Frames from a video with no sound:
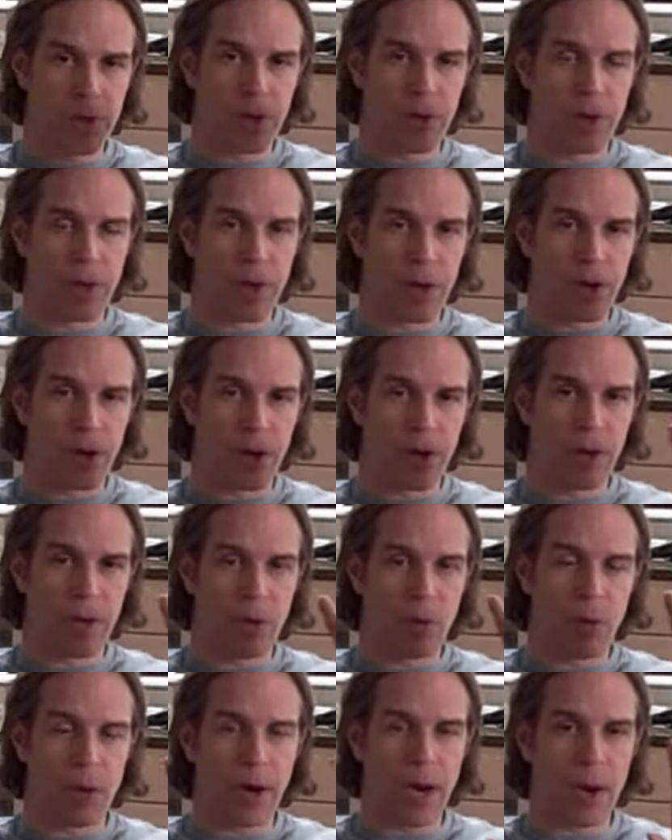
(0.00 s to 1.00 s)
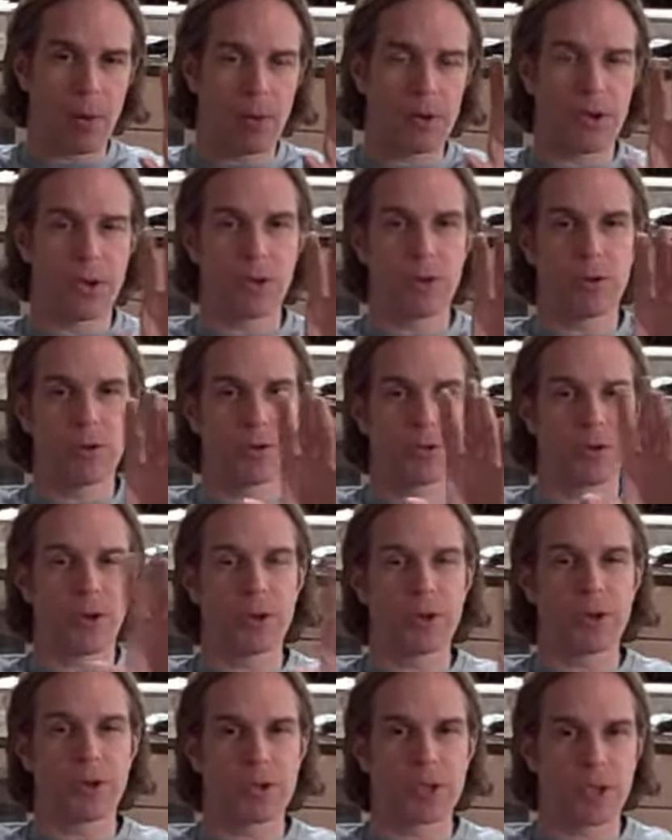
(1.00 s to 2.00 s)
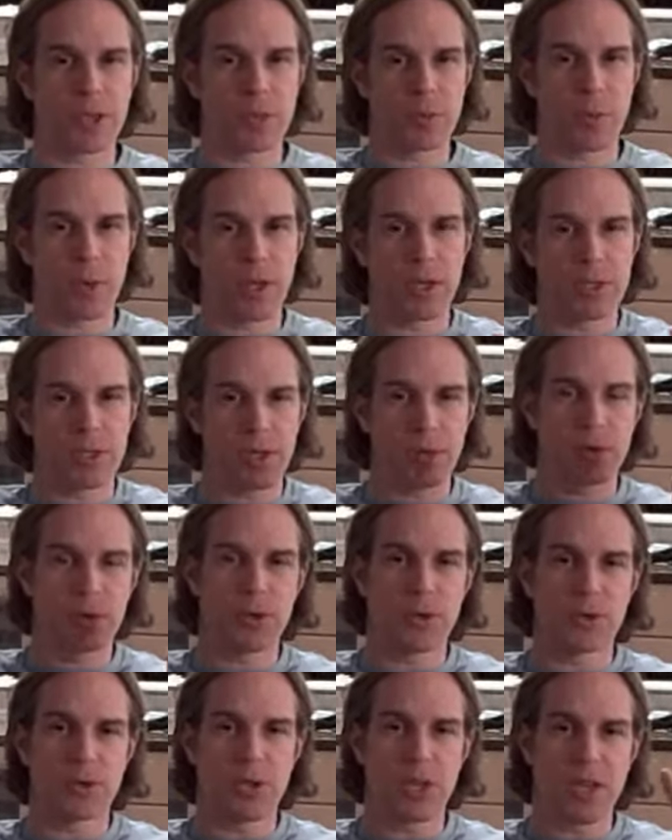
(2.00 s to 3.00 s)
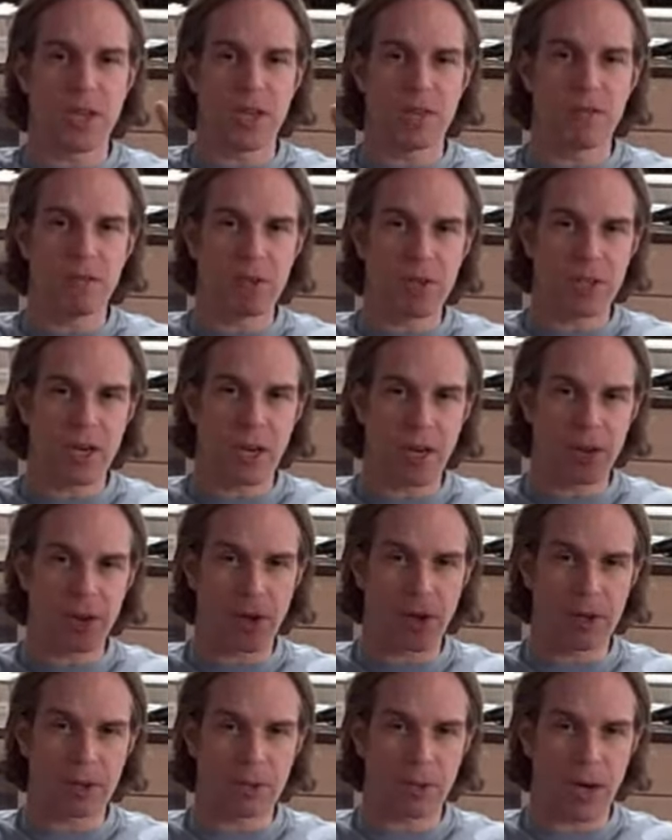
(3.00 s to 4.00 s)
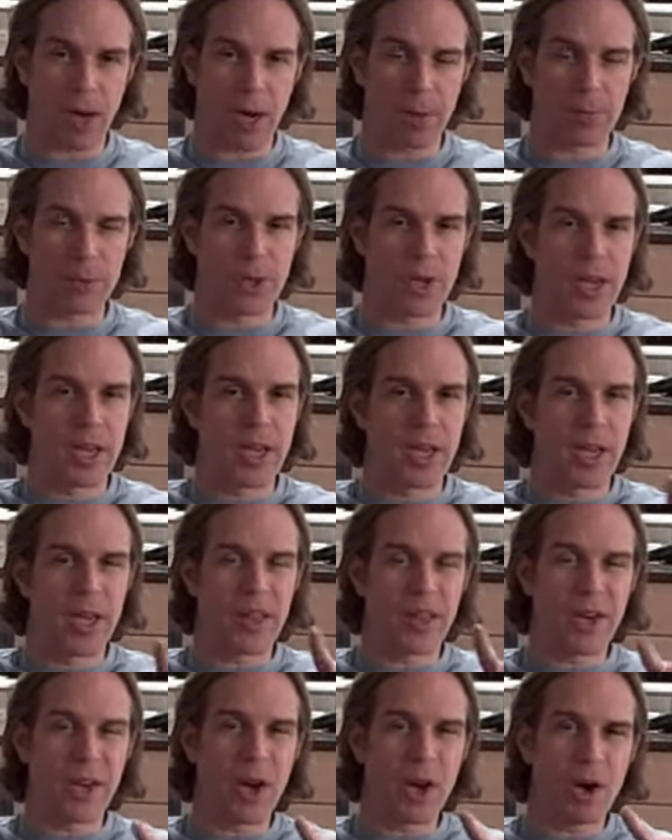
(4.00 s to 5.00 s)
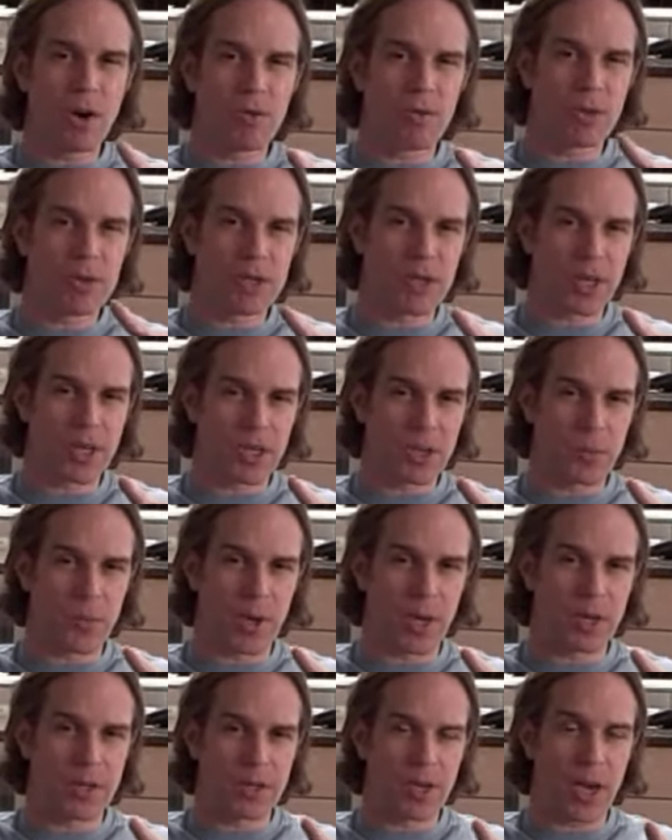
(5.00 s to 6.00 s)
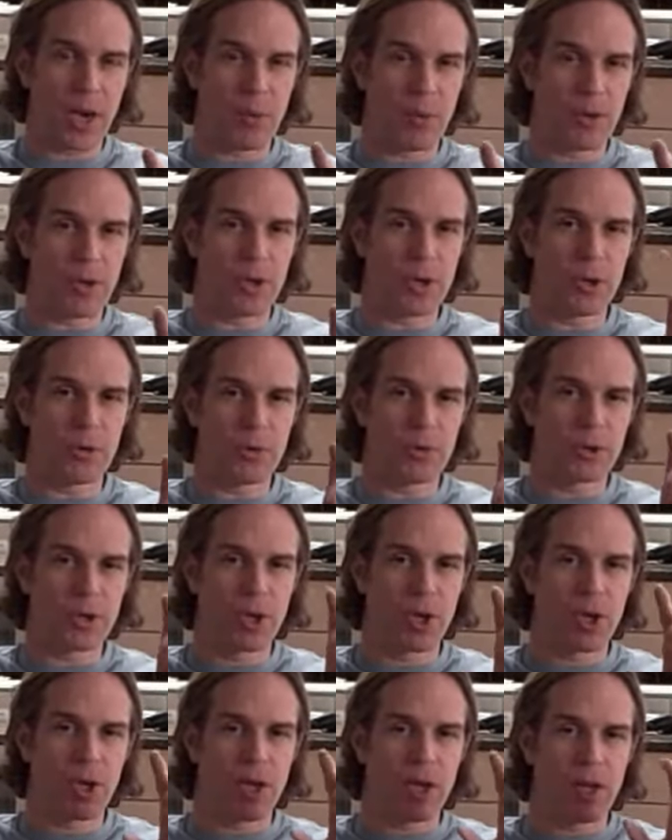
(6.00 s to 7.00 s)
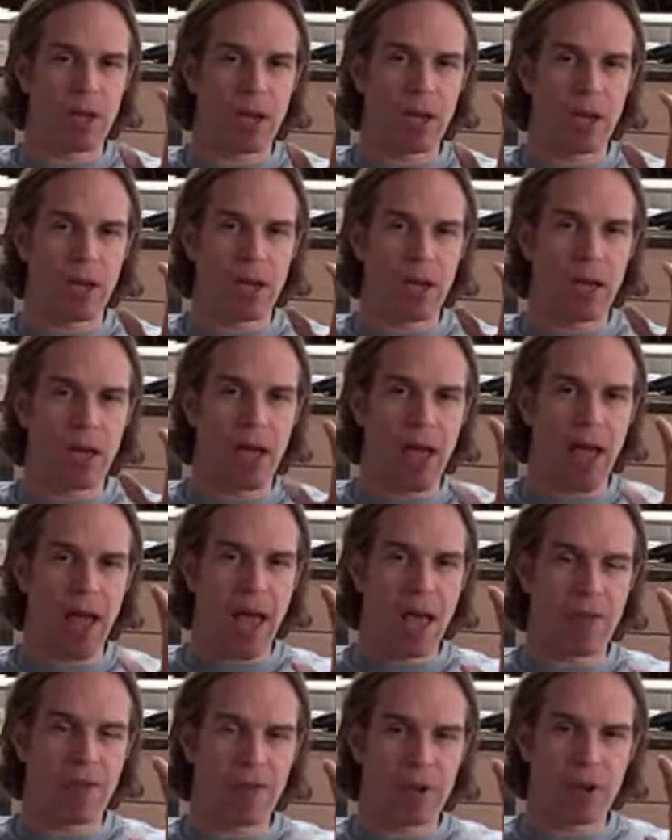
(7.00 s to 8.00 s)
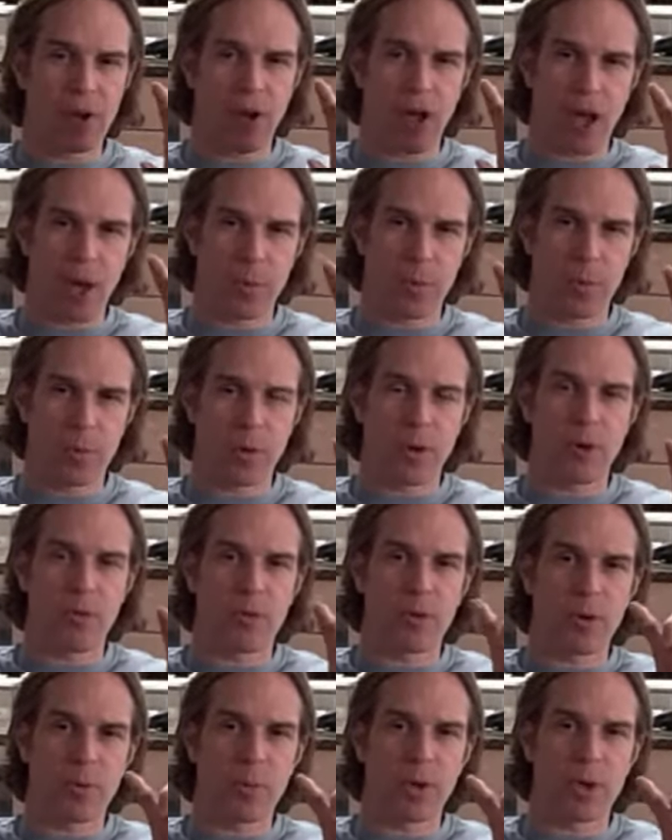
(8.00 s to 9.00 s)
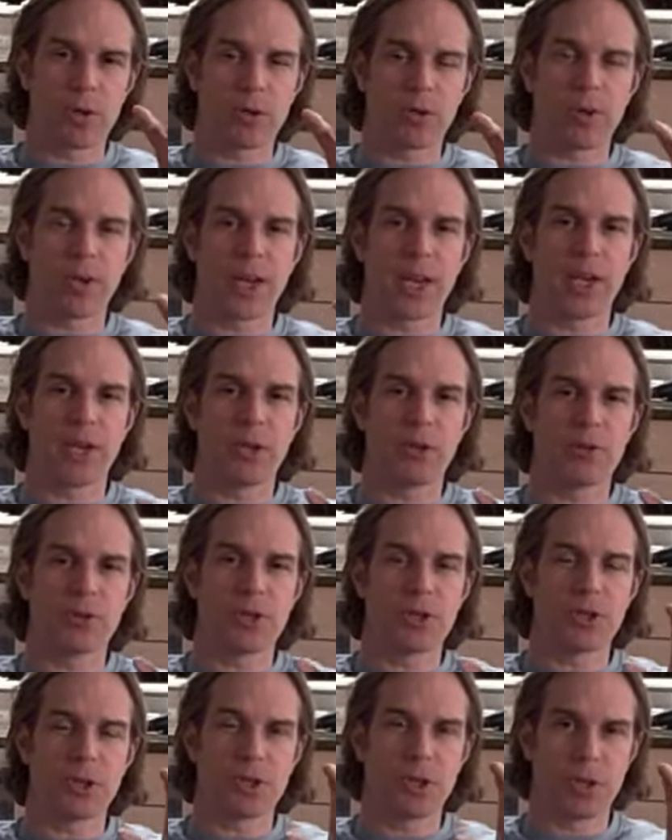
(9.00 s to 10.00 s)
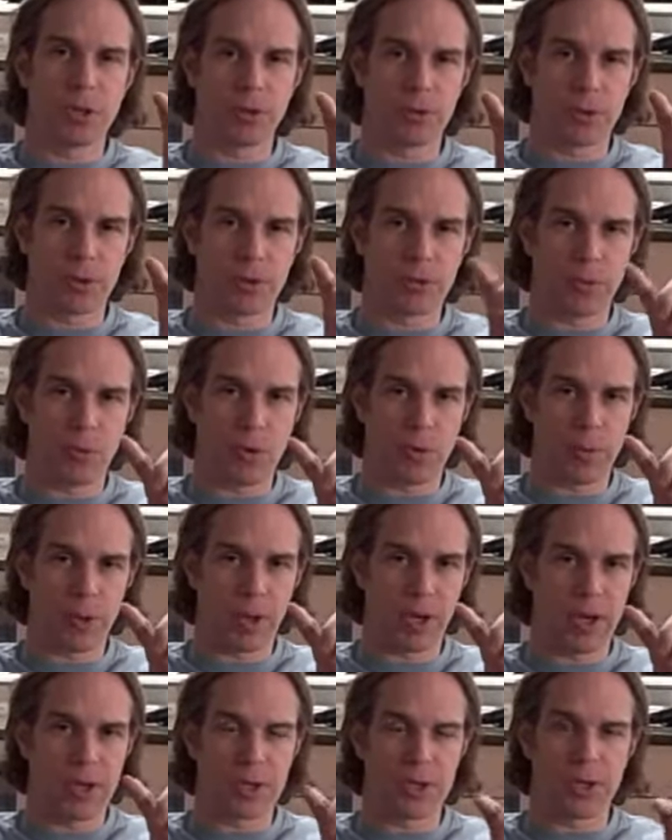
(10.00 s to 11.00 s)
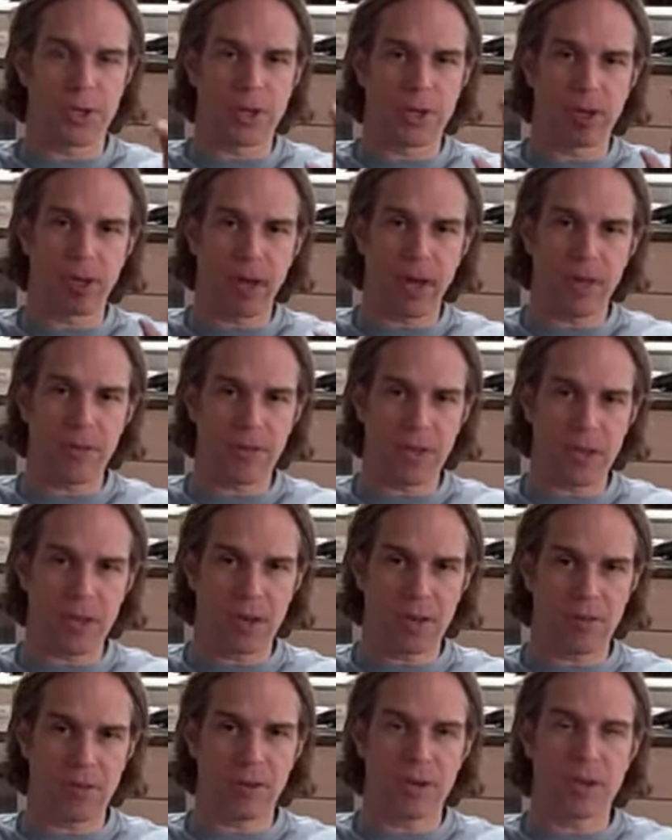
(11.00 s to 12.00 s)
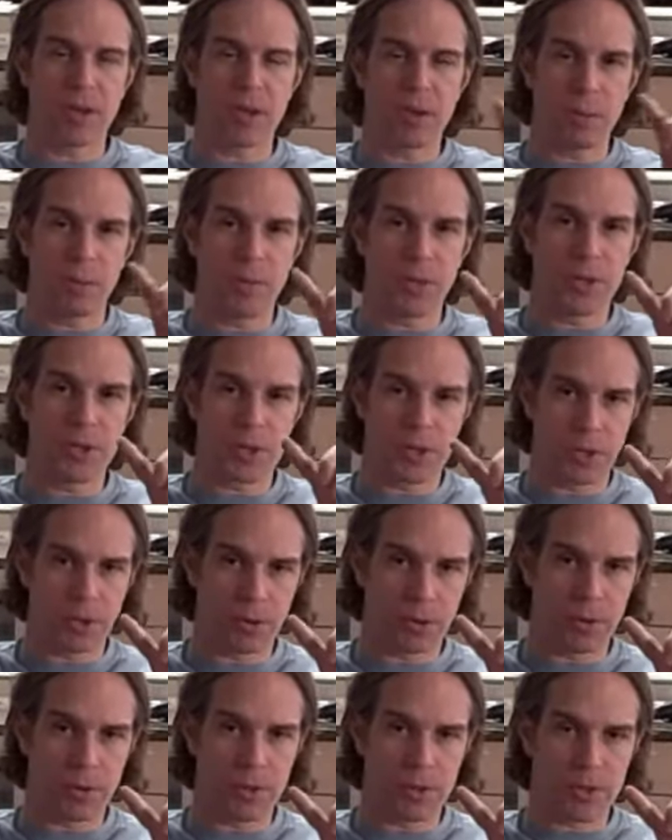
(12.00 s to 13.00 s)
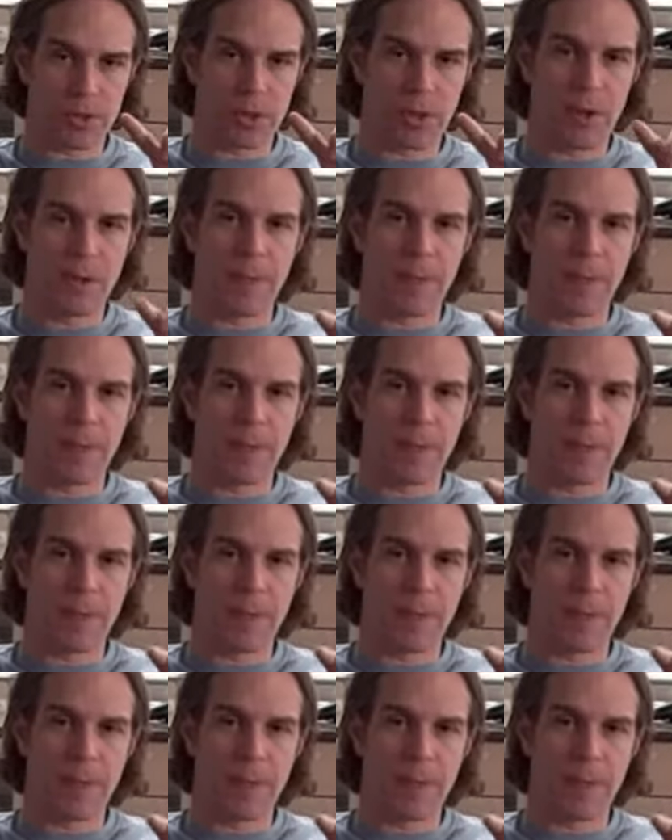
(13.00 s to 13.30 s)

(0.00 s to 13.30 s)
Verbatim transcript: There, what I would use for under six months, I would use the infant Tylenol drops, and then over six months, I would use uh, Advil, ibuprofen, or Motrin, and use the children's formulation, not the infant, but the children's.